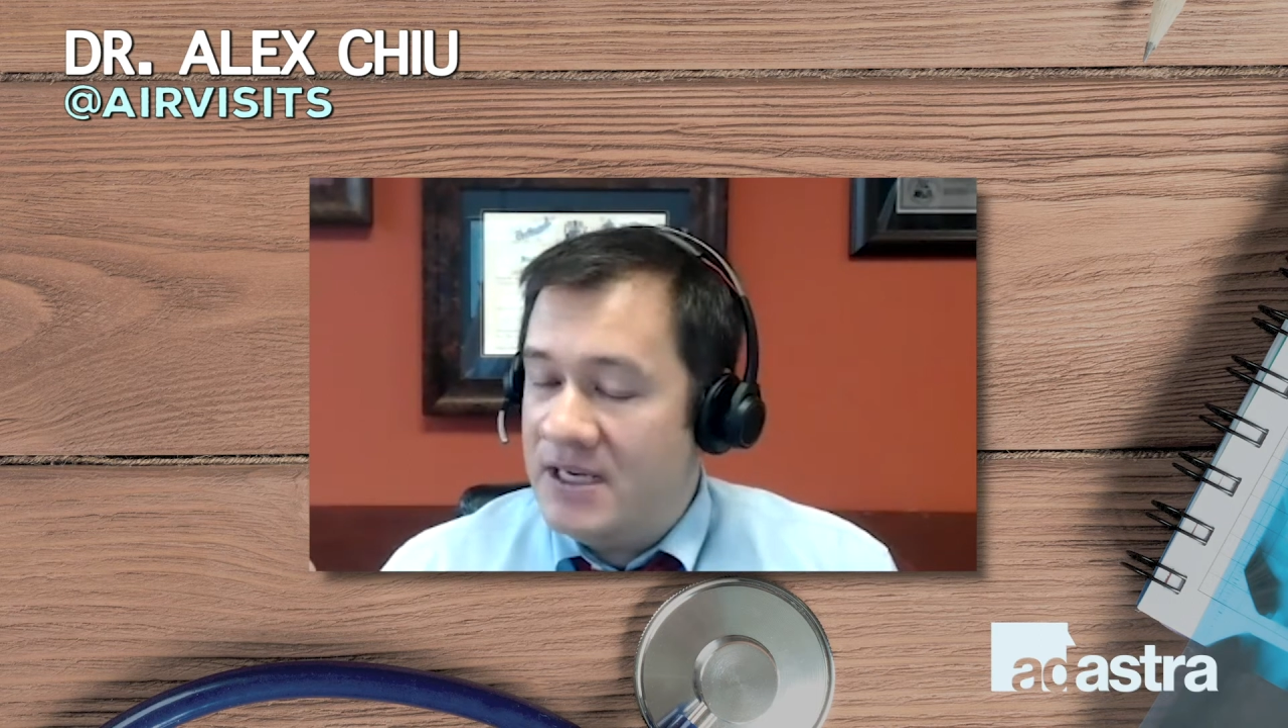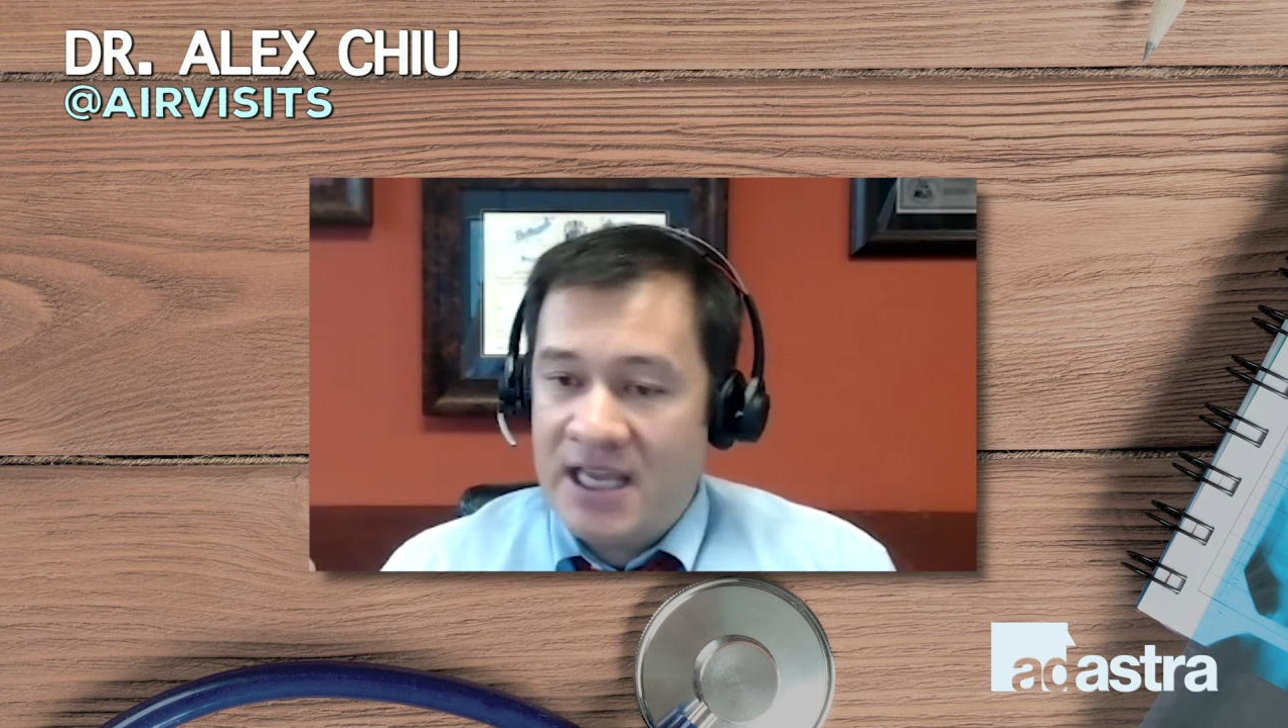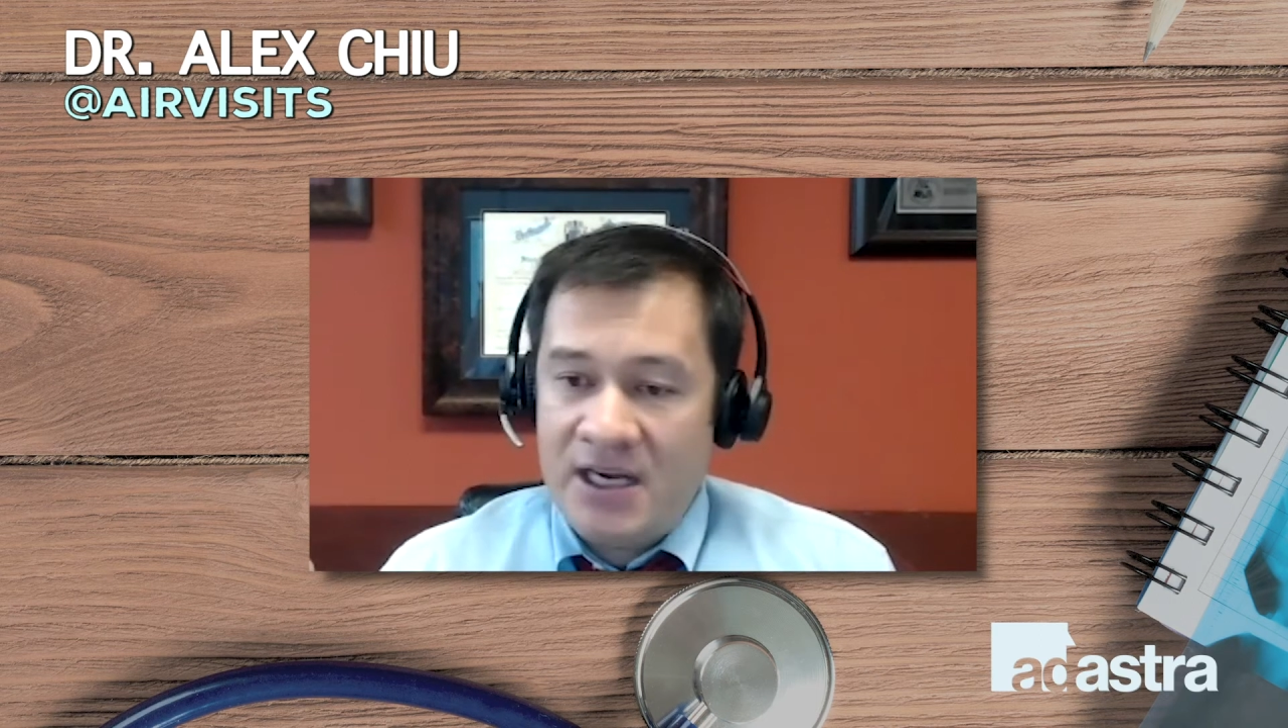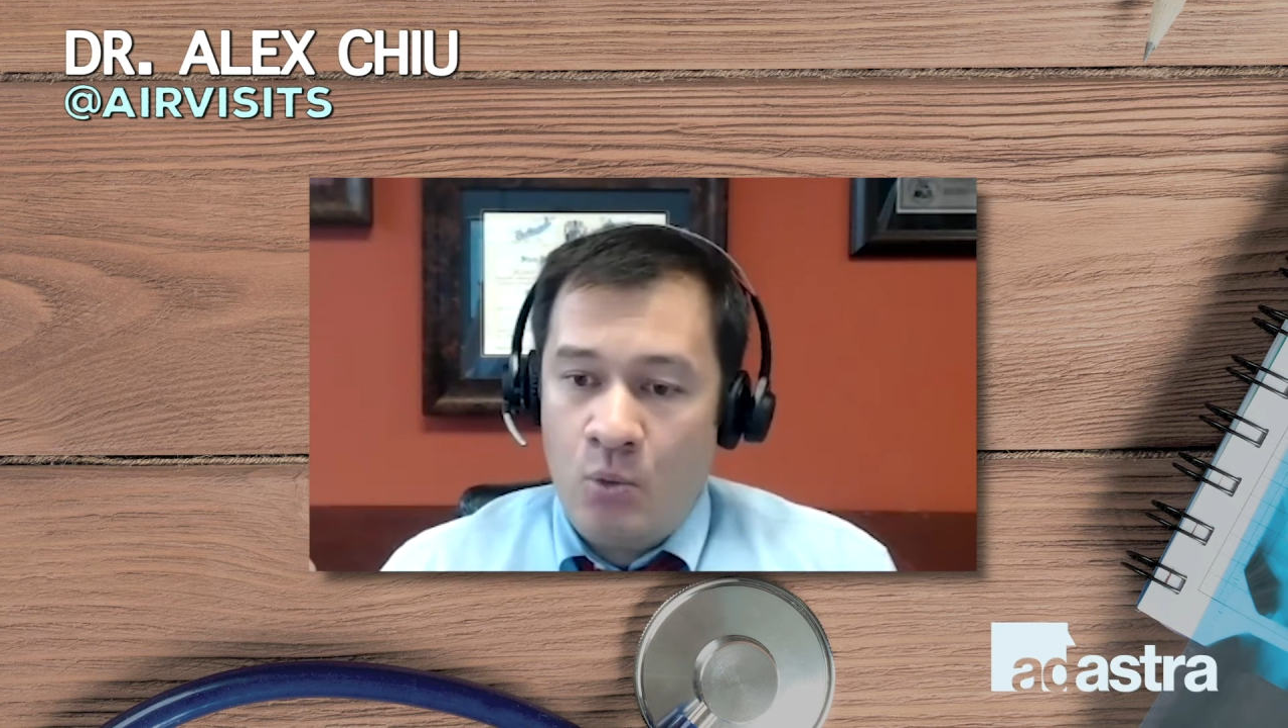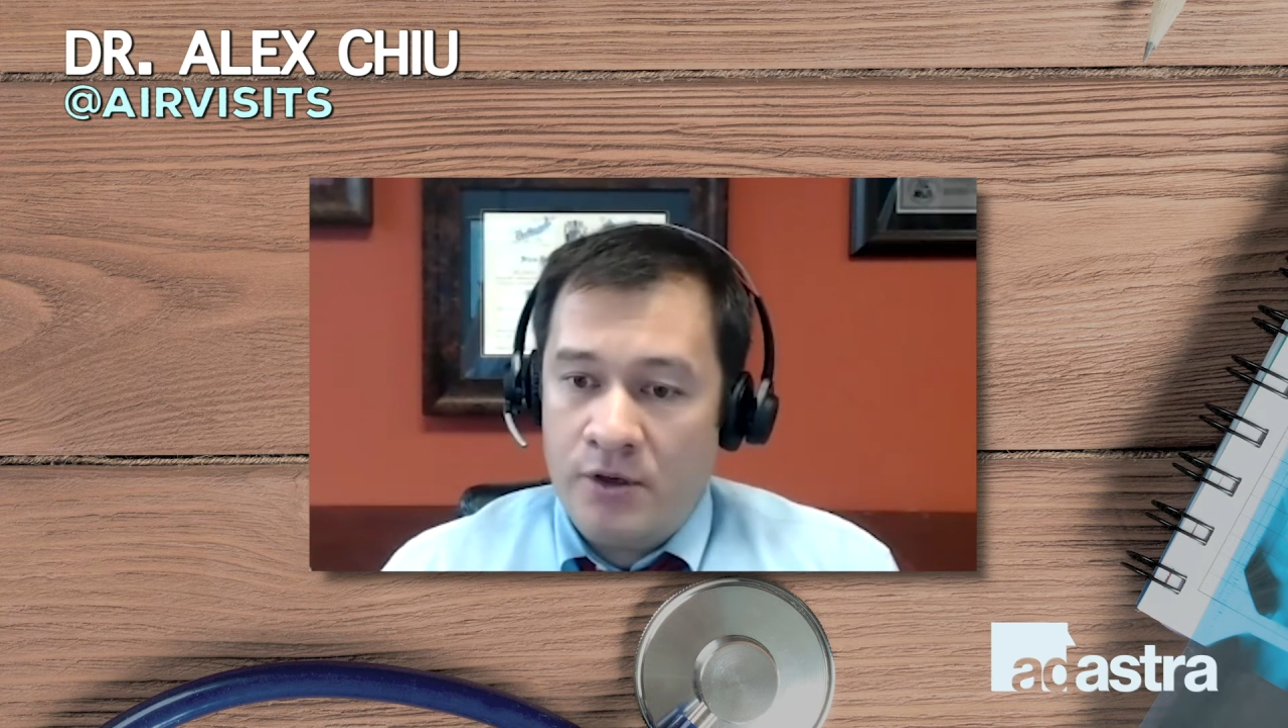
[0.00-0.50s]
is
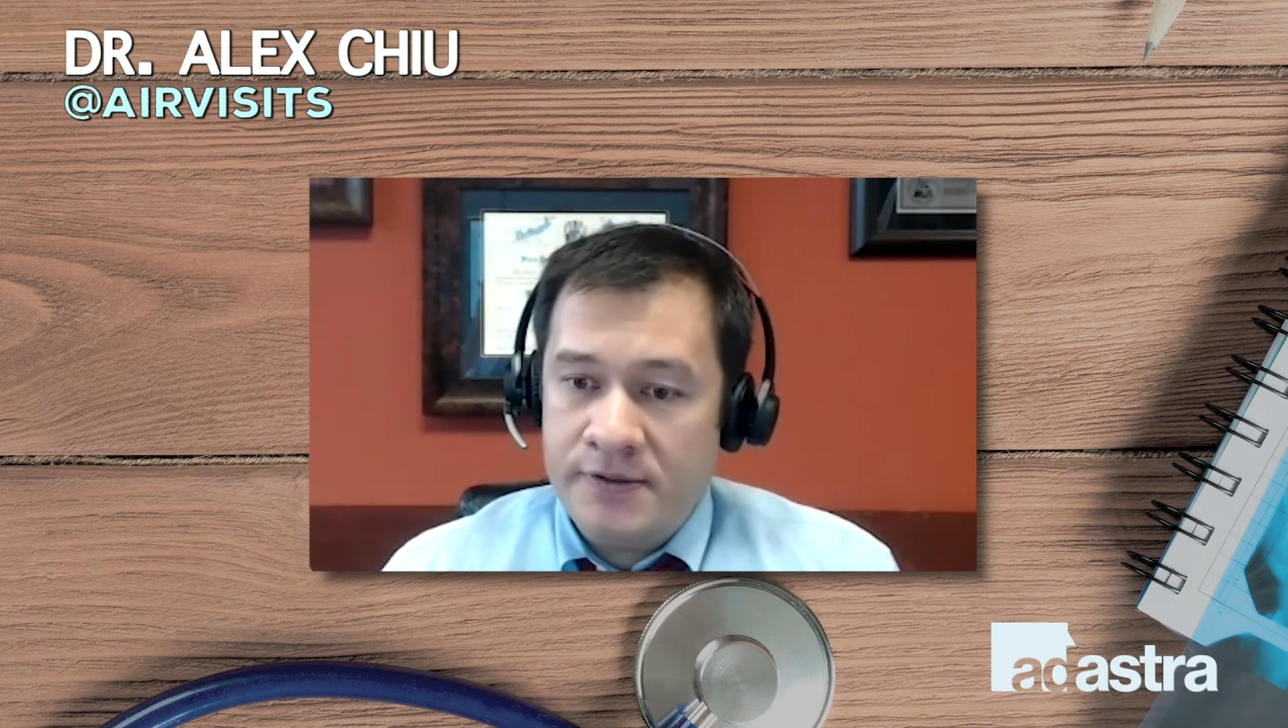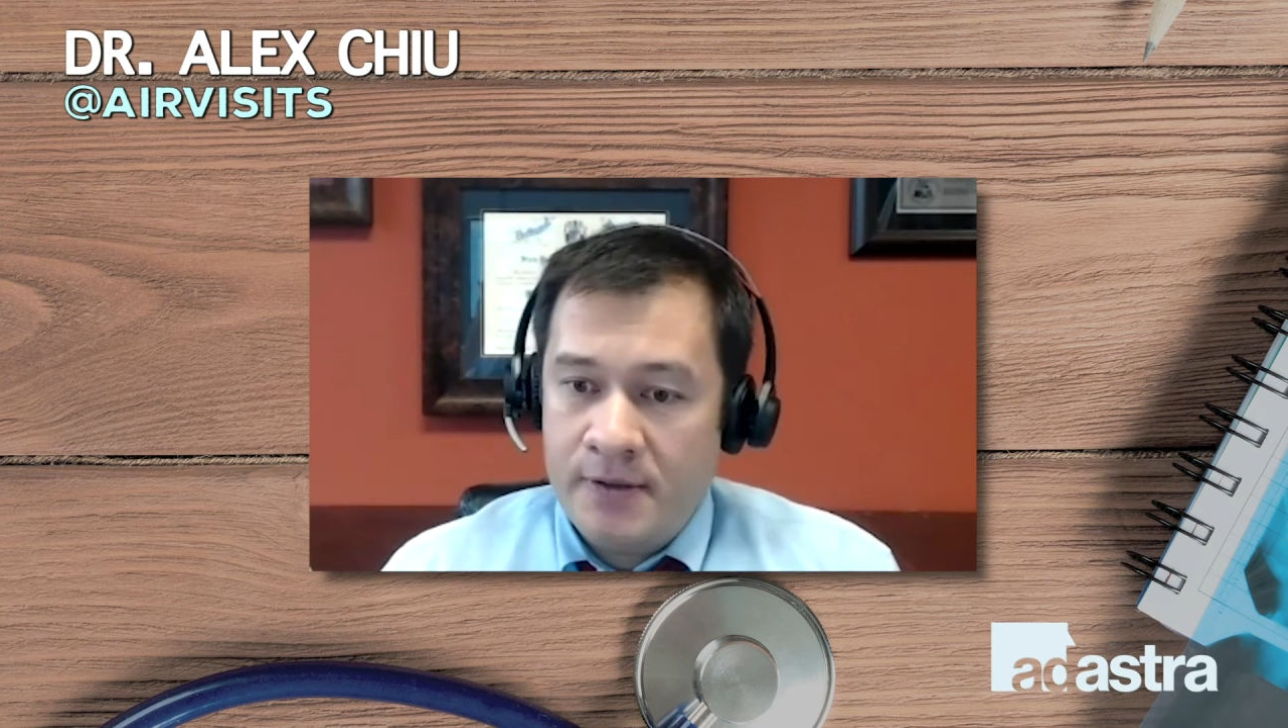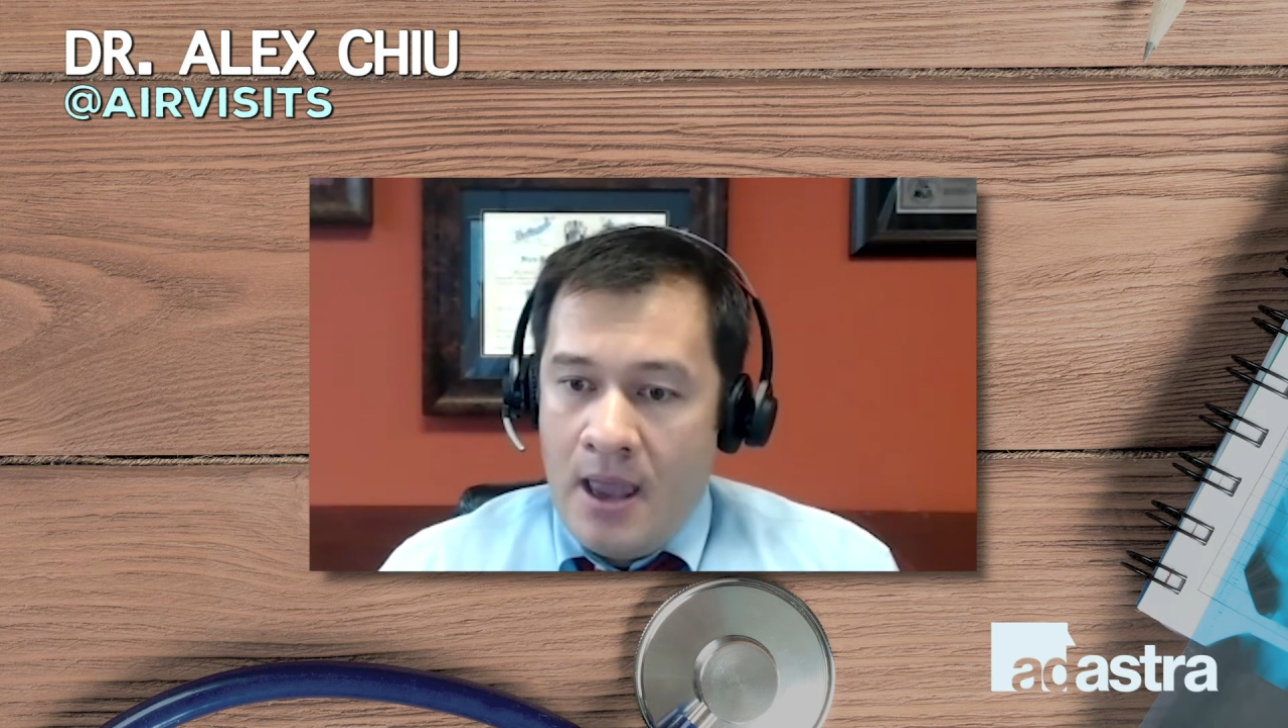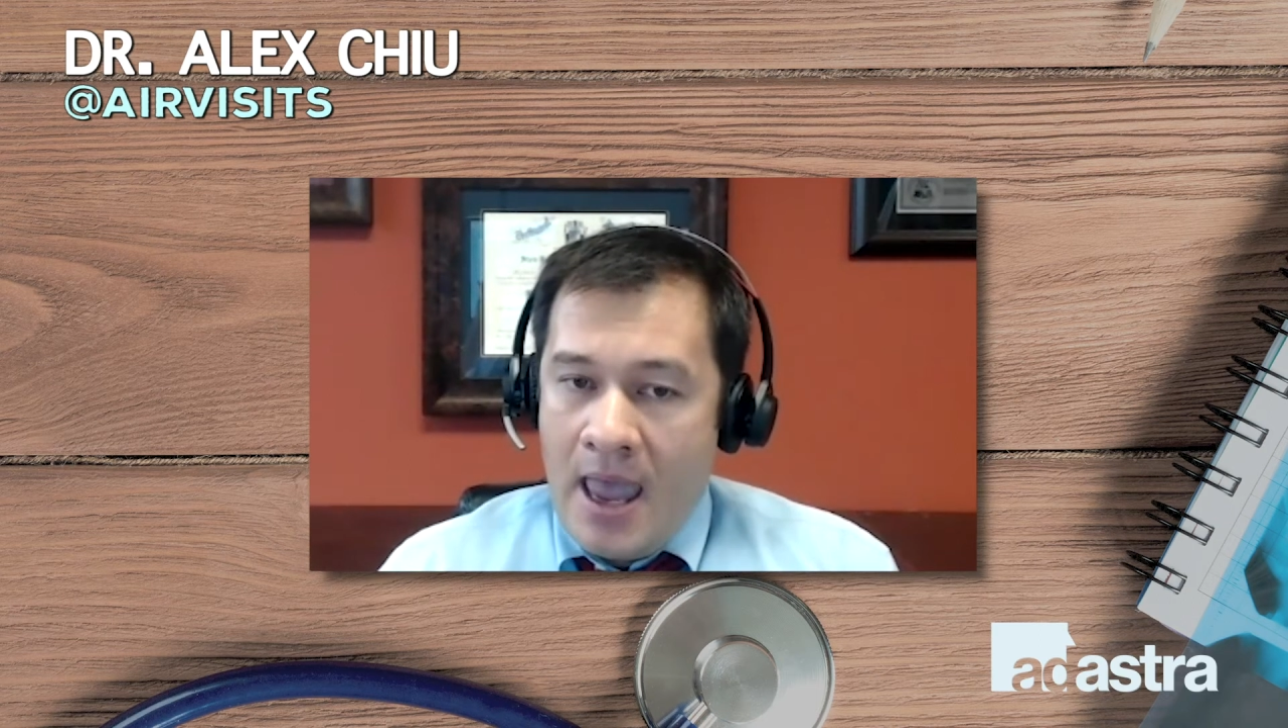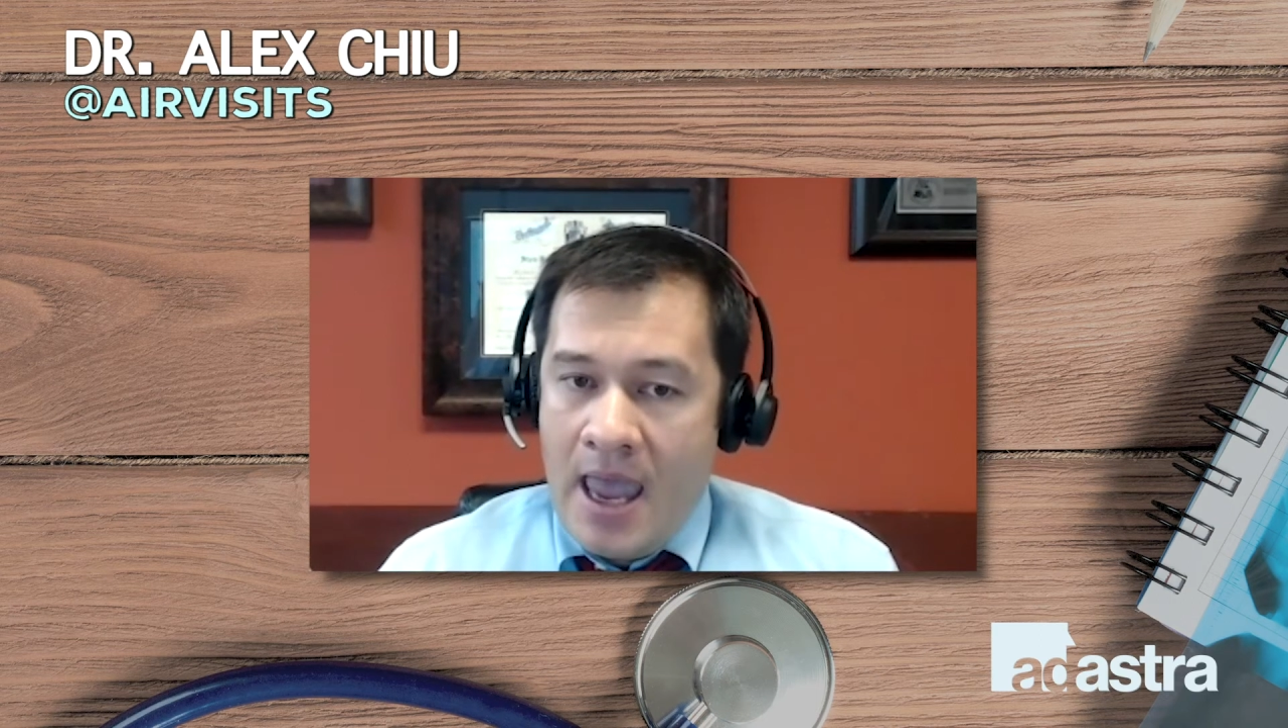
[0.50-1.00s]
getting worse.